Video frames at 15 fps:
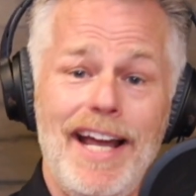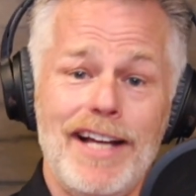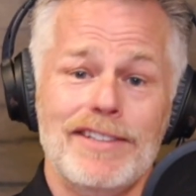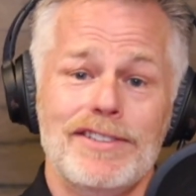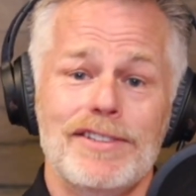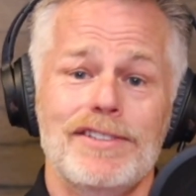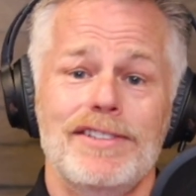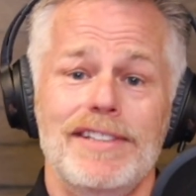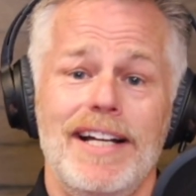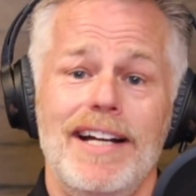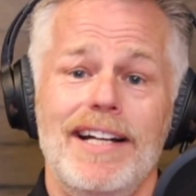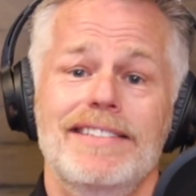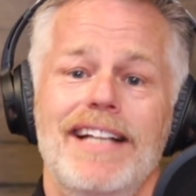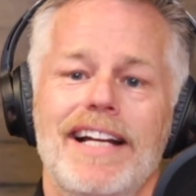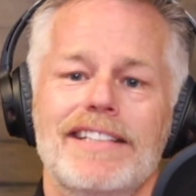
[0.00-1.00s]

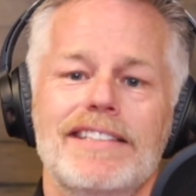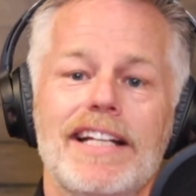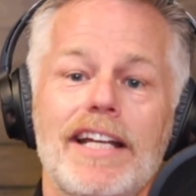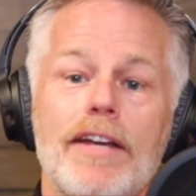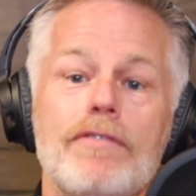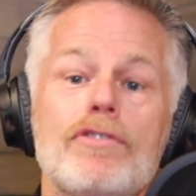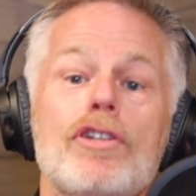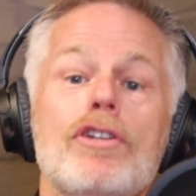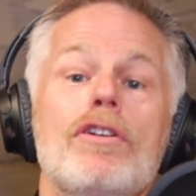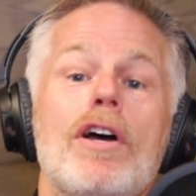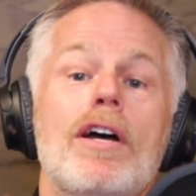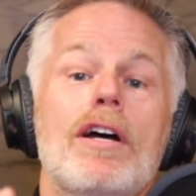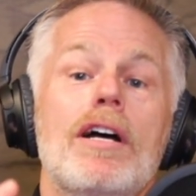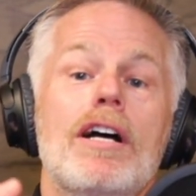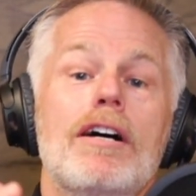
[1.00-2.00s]
Exercise actually gives you
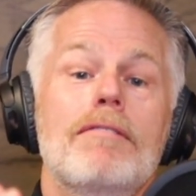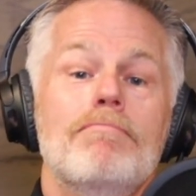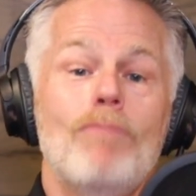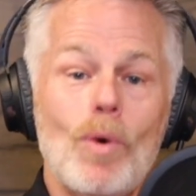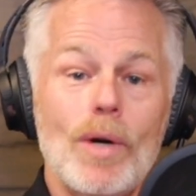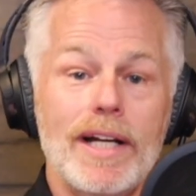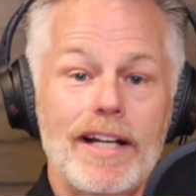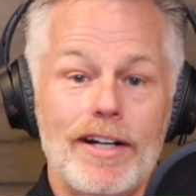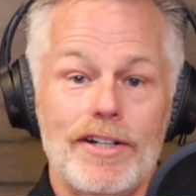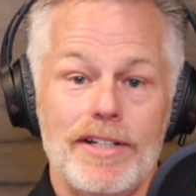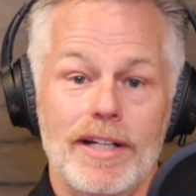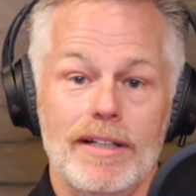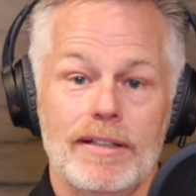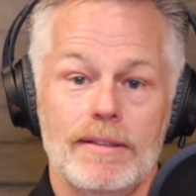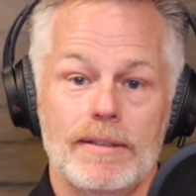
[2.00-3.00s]
more energy.